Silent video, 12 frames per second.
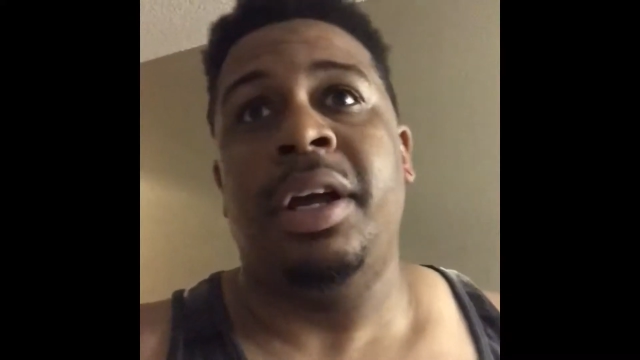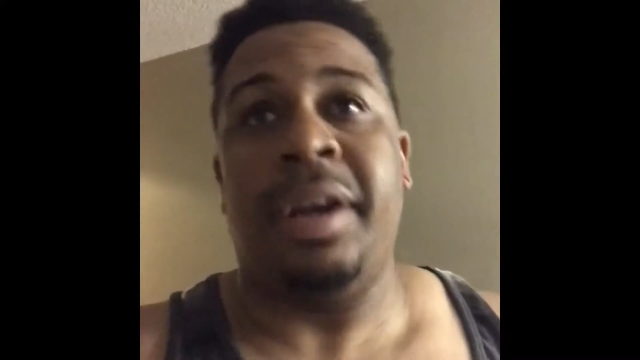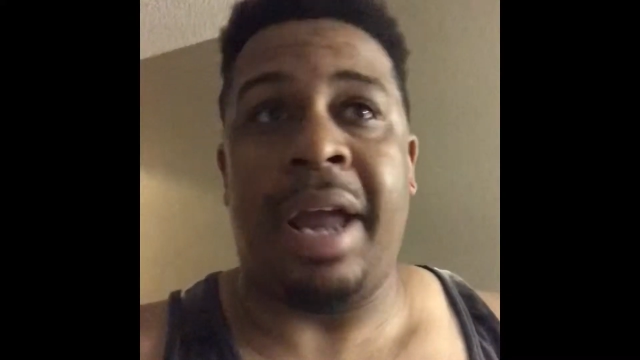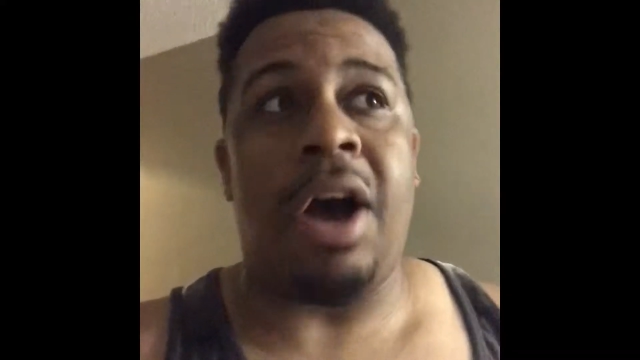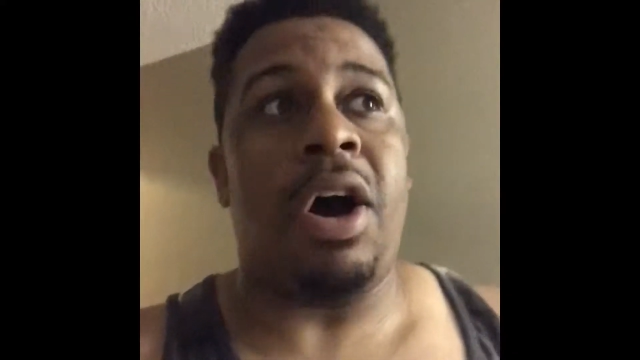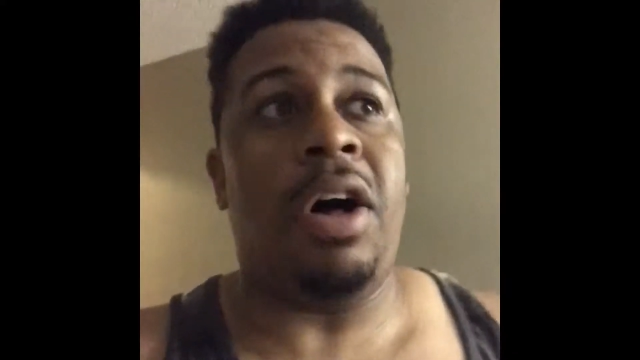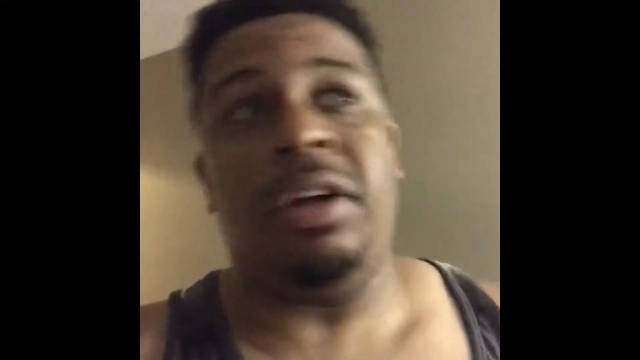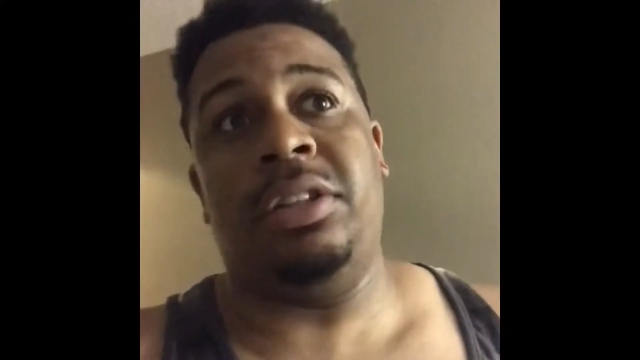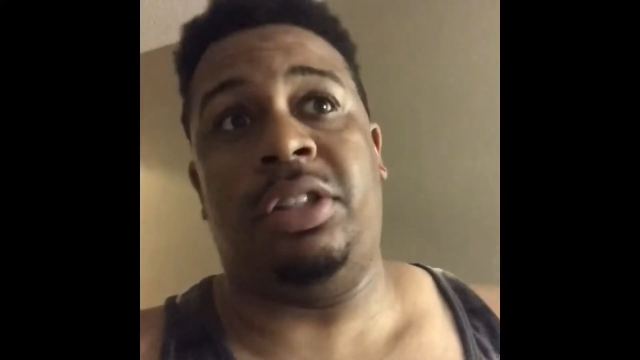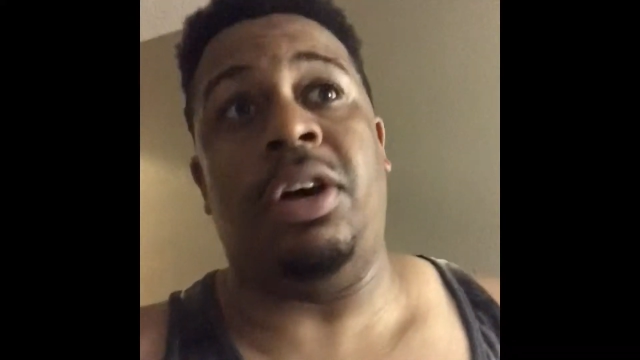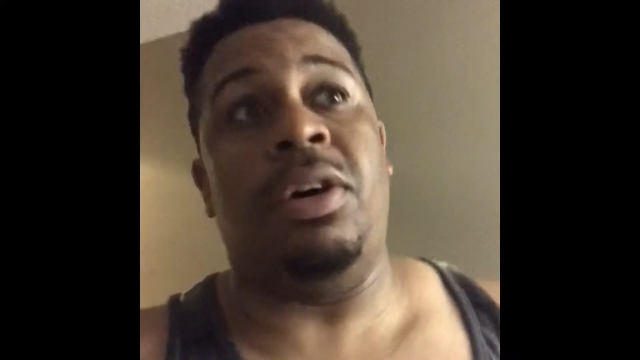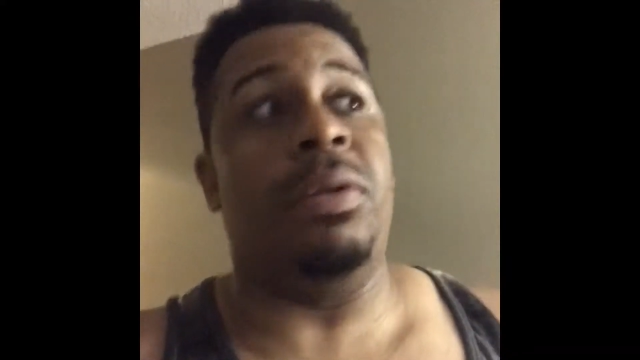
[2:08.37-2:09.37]
Now
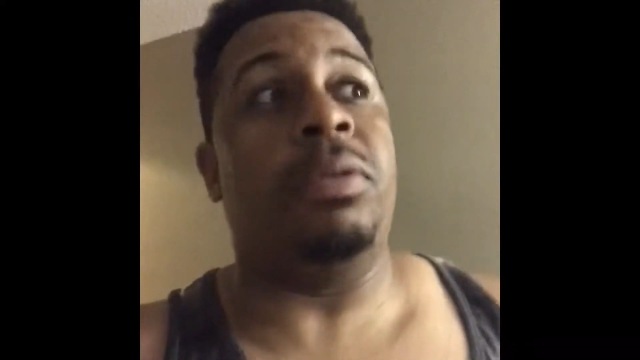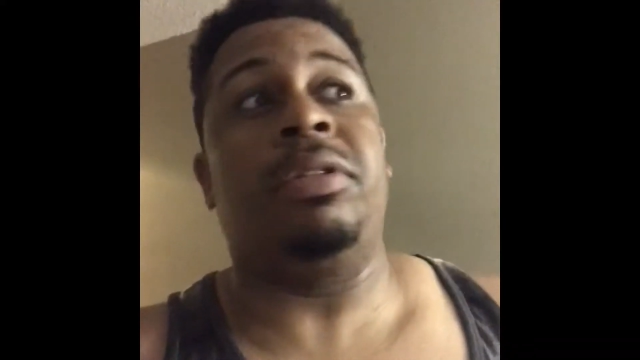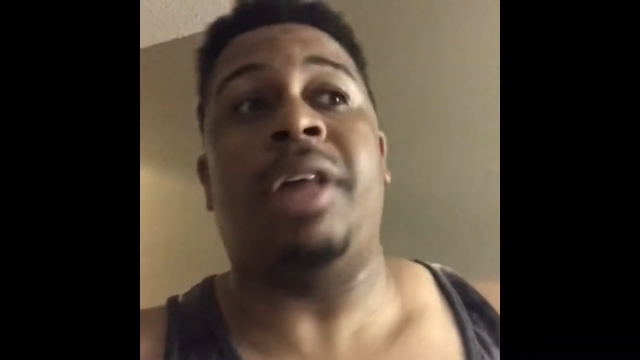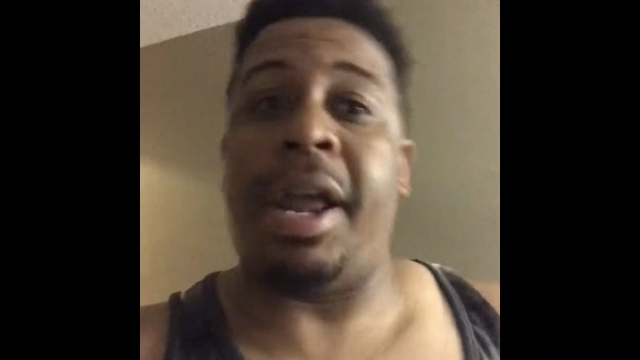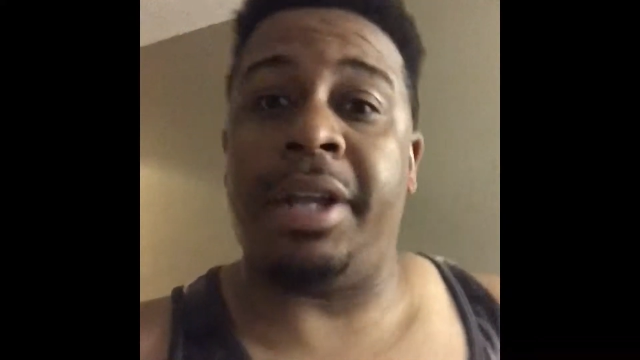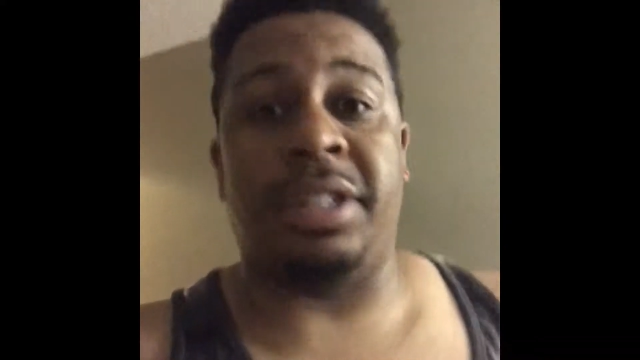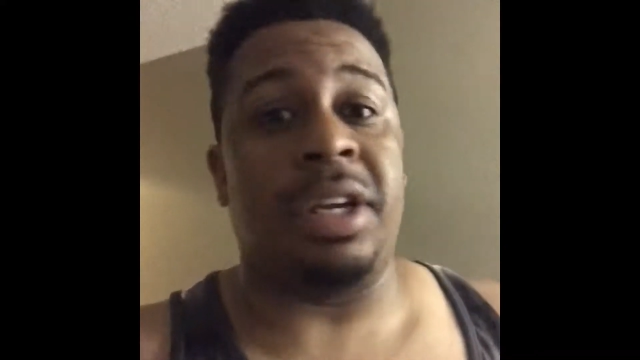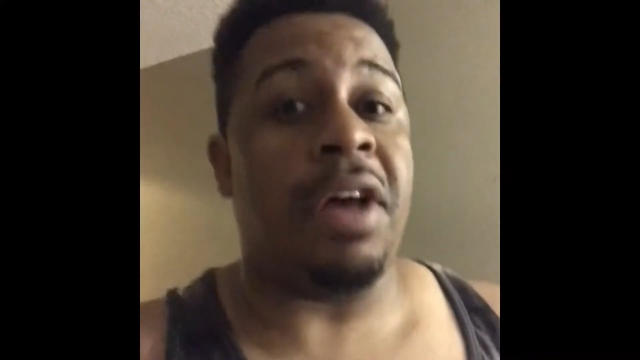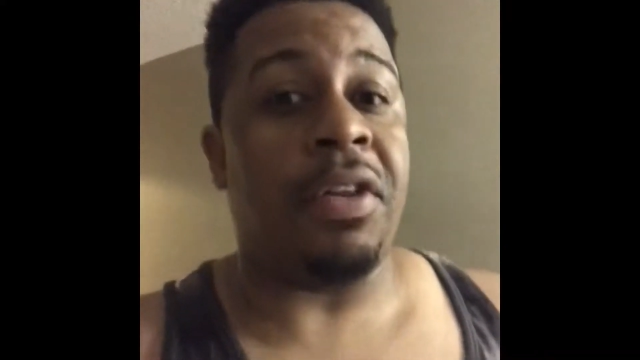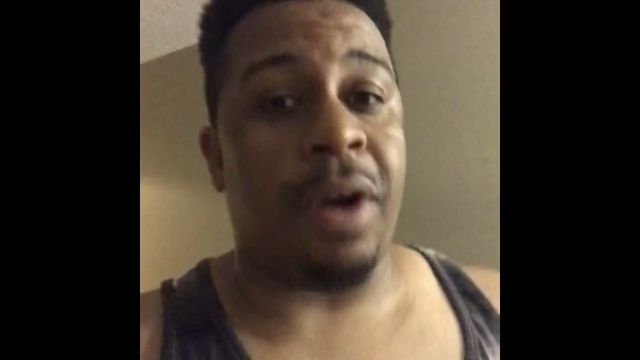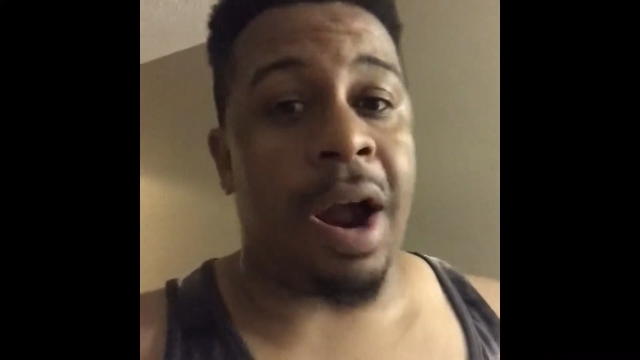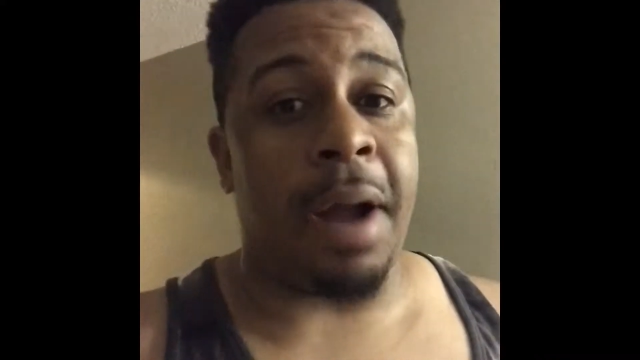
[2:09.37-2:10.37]
also, that is
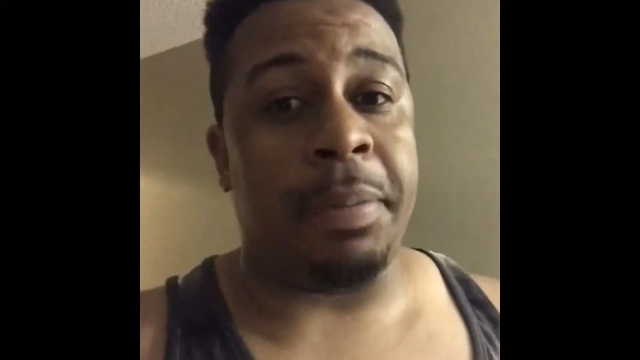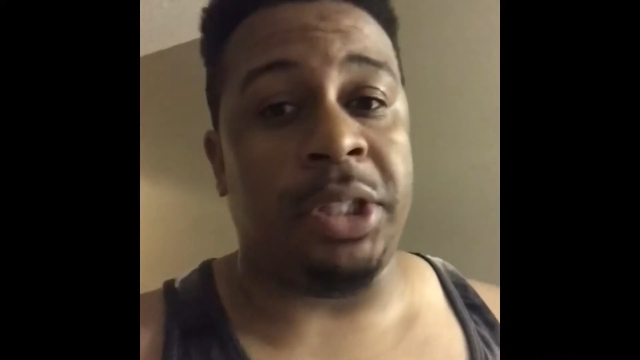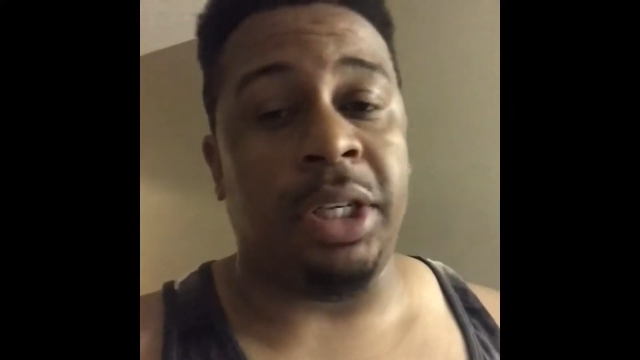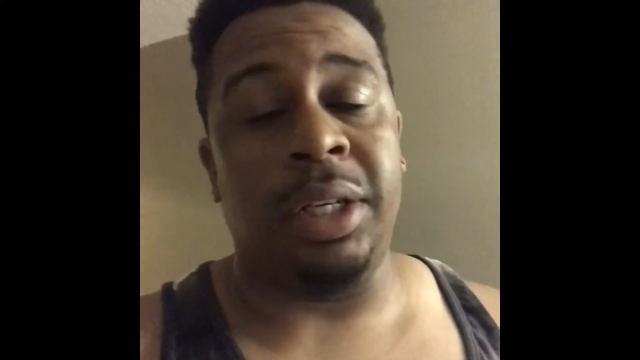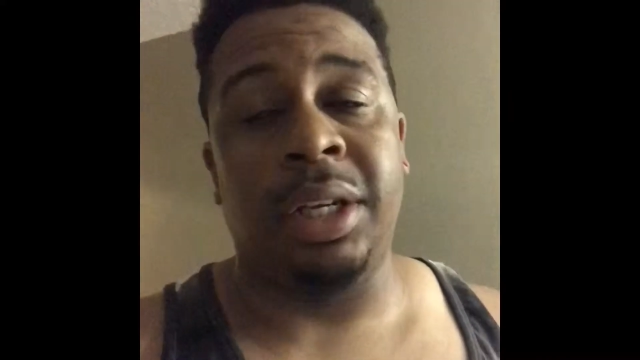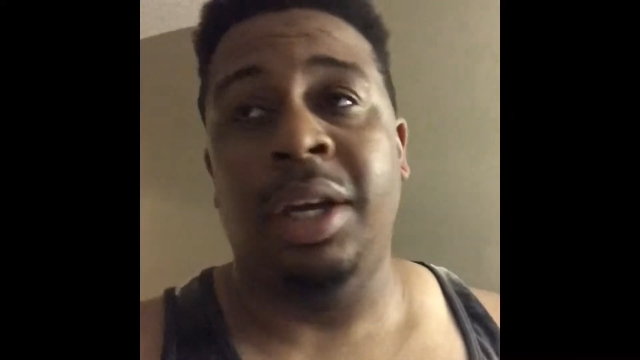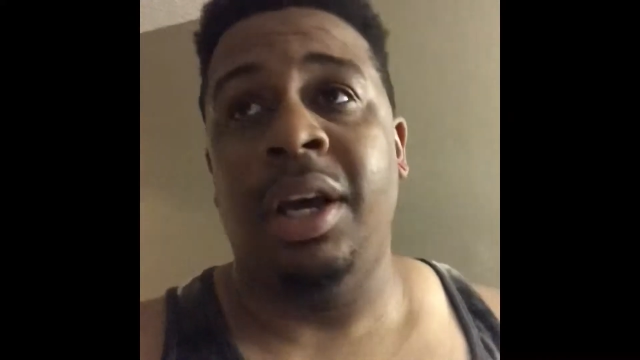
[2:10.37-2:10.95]
another option